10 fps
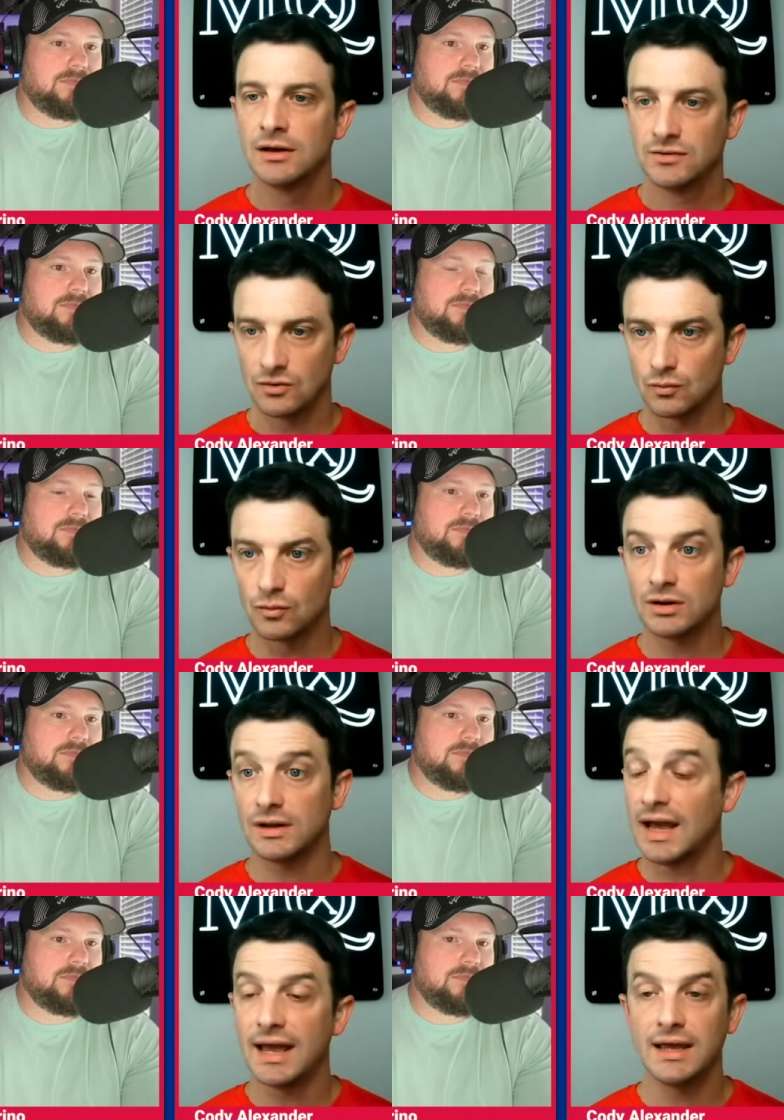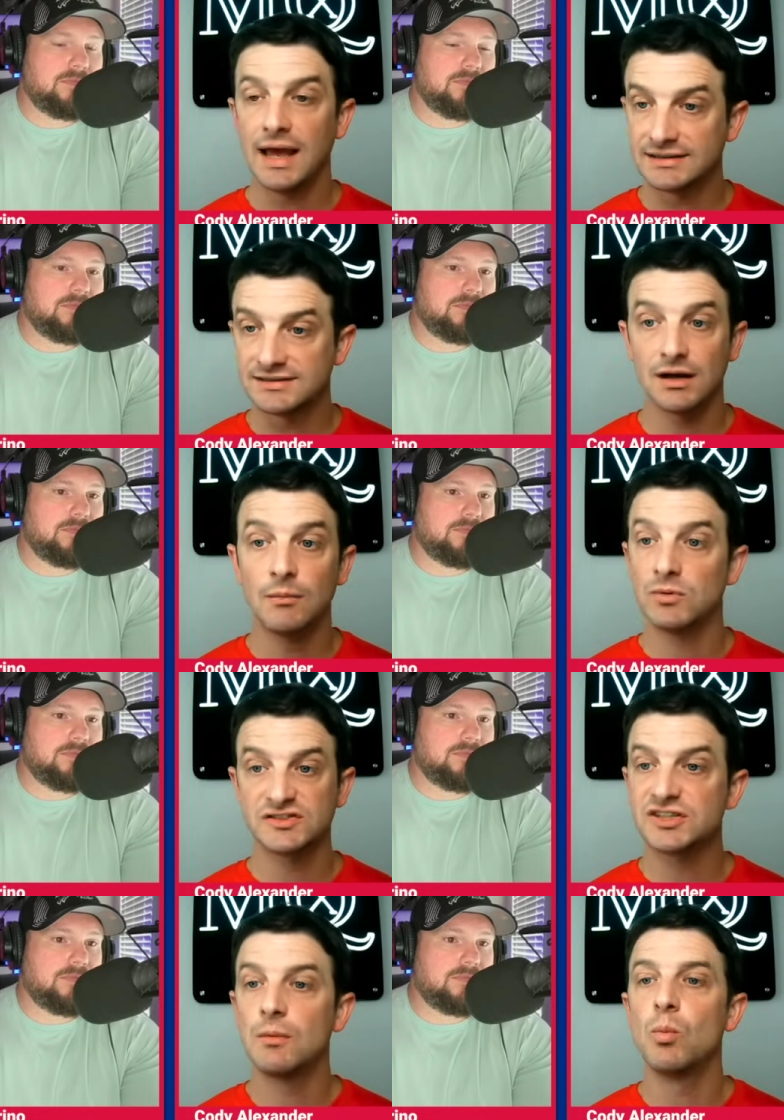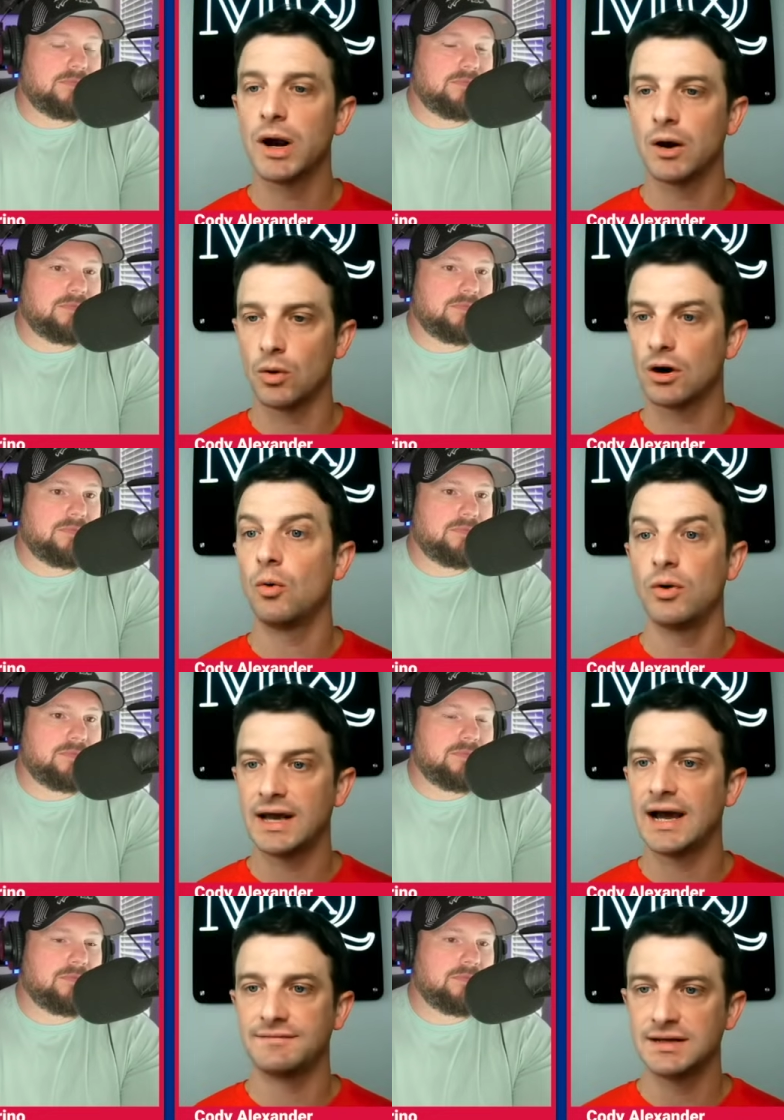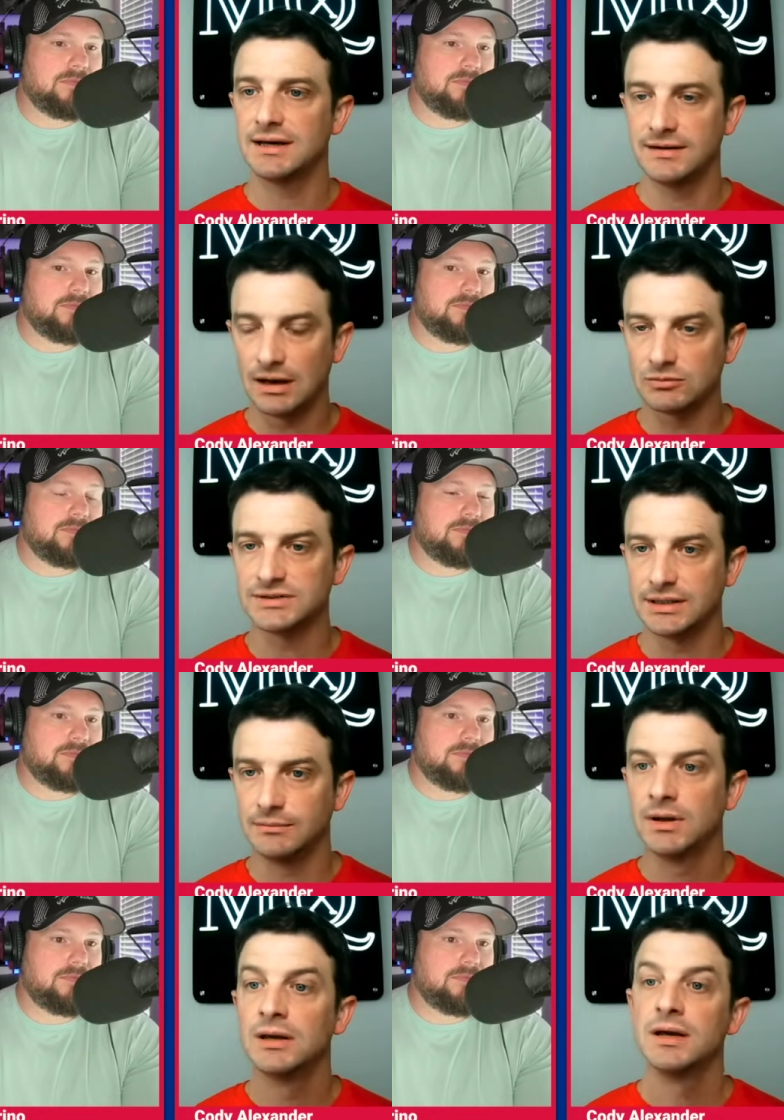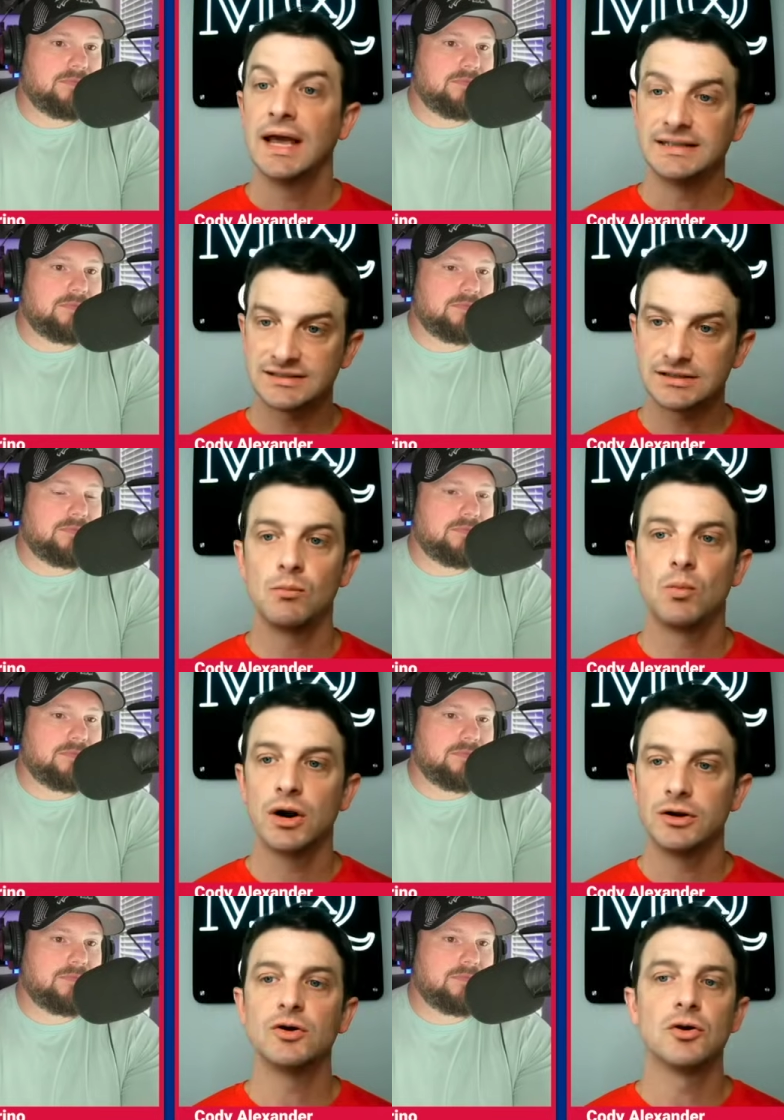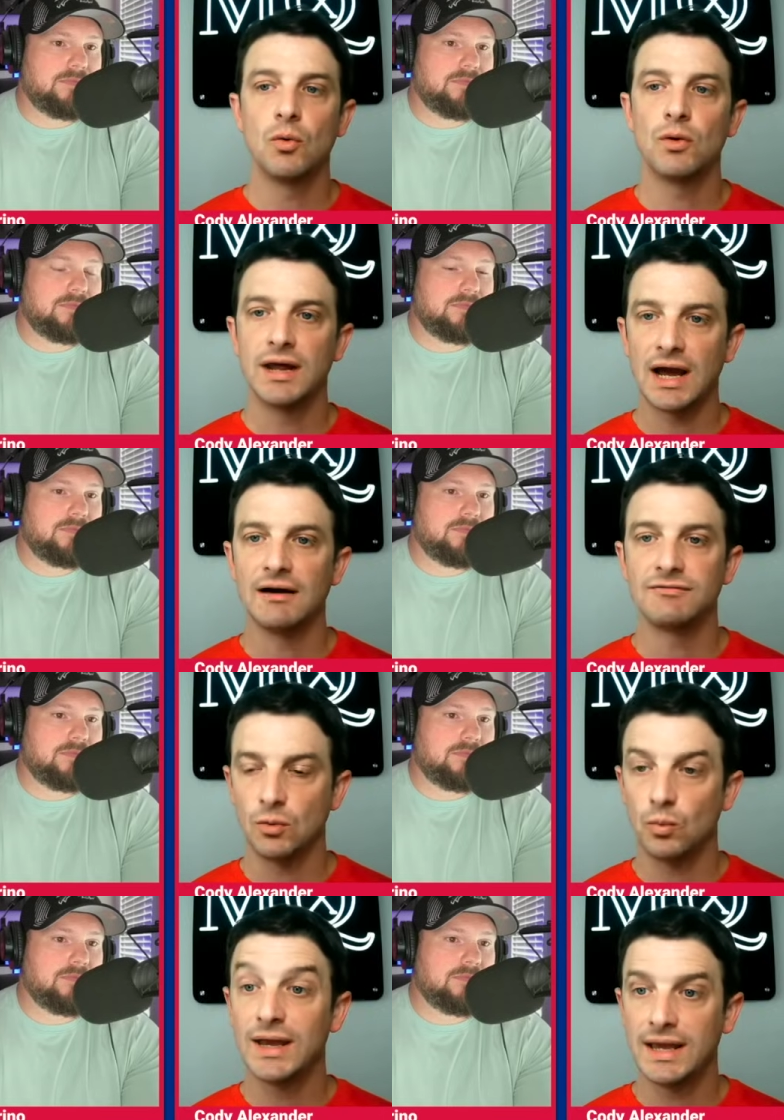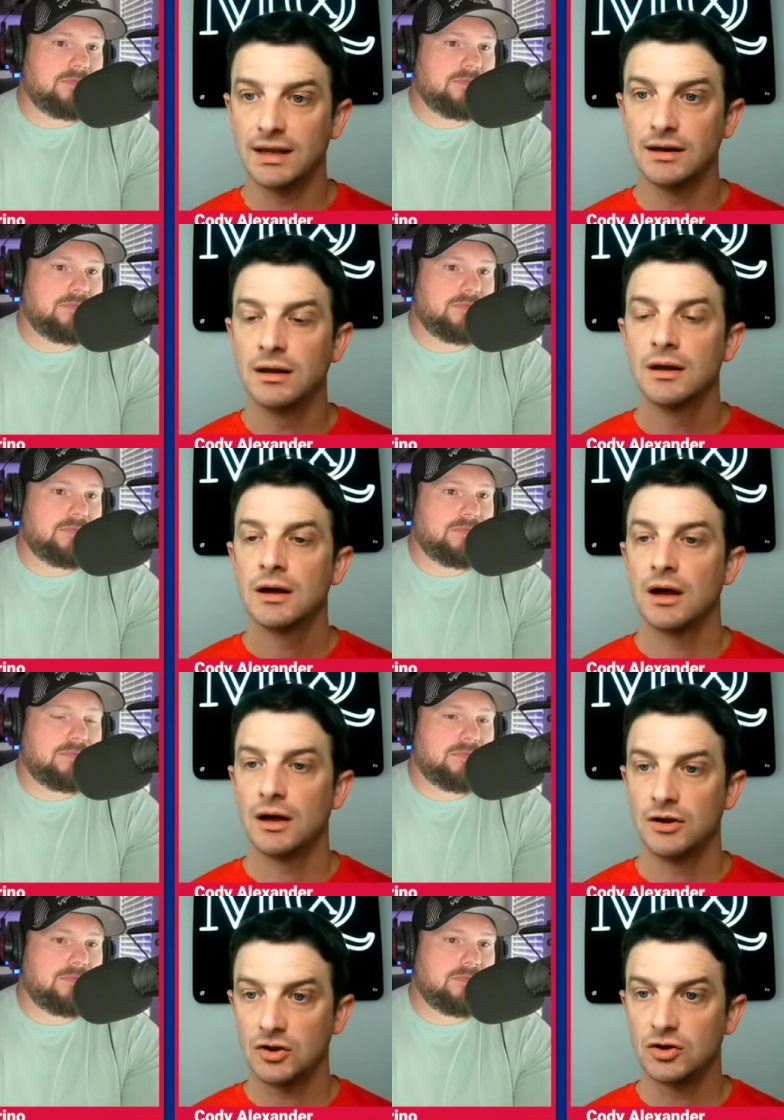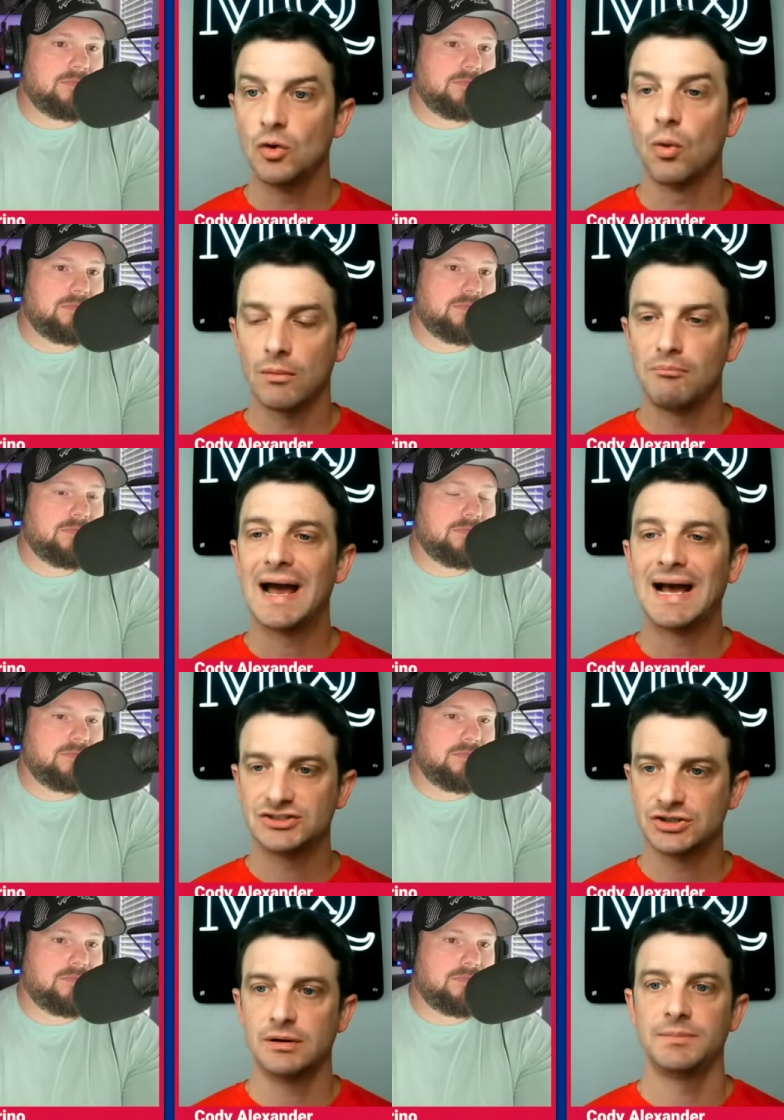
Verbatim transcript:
Speaker 1: to really, hey, at some somewhere we're going to have to get a double team and somewhere you're going to have to win uh, your matchup.